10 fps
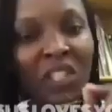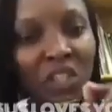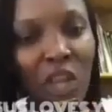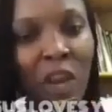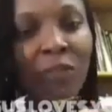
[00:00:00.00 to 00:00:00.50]

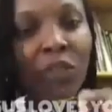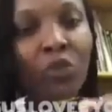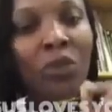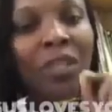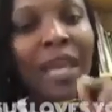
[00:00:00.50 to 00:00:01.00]
served to
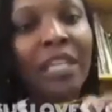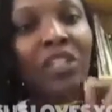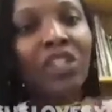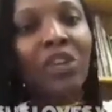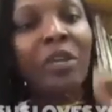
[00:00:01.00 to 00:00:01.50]
the
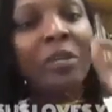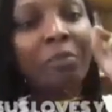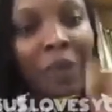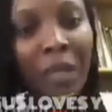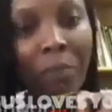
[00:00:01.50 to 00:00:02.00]
Nigerian
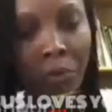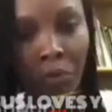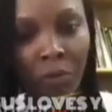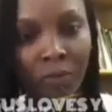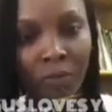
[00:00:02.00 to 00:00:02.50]

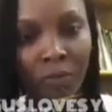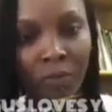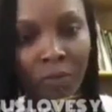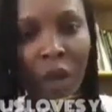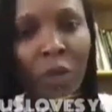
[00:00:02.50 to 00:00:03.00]
people.
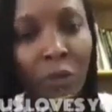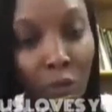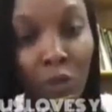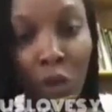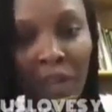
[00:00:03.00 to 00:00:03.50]

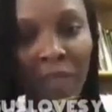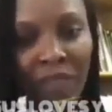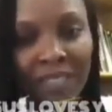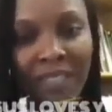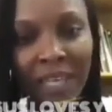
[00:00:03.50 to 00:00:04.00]
Through your
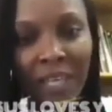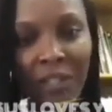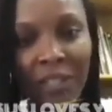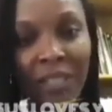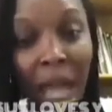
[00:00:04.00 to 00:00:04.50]

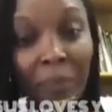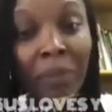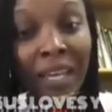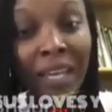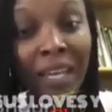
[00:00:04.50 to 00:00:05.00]
investigations, I
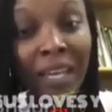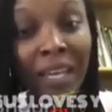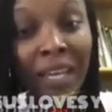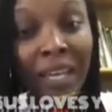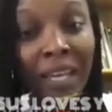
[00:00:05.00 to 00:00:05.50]
believe you
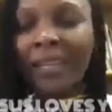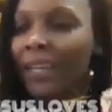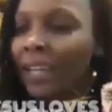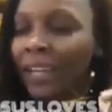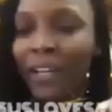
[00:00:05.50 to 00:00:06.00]
will
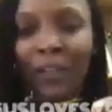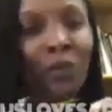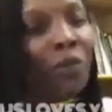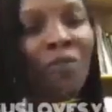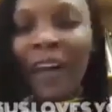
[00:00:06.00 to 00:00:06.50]

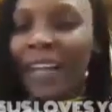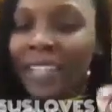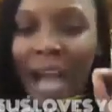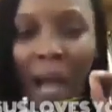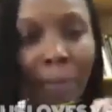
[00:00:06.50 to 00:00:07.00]

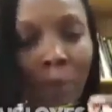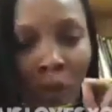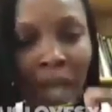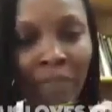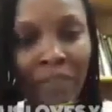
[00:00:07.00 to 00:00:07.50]
find
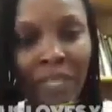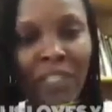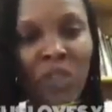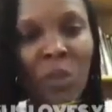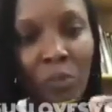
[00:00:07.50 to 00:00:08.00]
ample
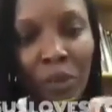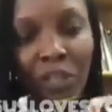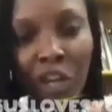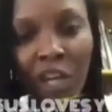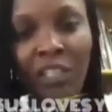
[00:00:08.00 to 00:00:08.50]
evidence to
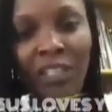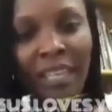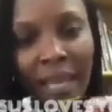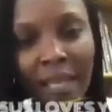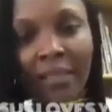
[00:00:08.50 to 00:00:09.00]
bring charges
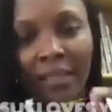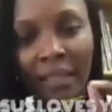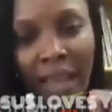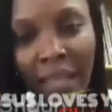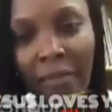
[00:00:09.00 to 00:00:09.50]
against
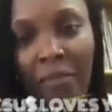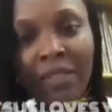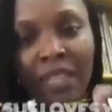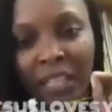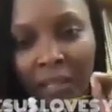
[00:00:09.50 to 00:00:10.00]
the
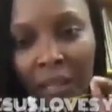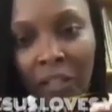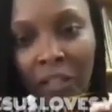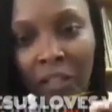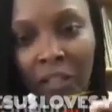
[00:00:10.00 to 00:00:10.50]
elements in the
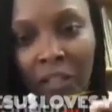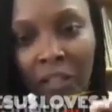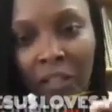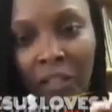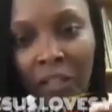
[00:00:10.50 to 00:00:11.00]
Nigerian
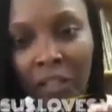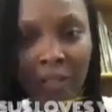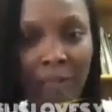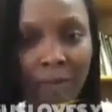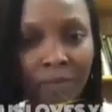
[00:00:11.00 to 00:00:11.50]

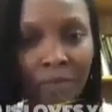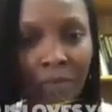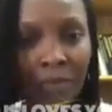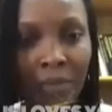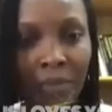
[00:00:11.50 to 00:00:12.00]
government.
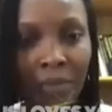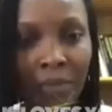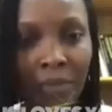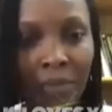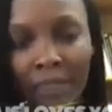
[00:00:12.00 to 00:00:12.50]

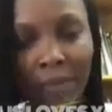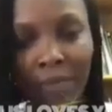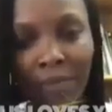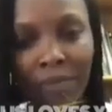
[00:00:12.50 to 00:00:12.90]
Please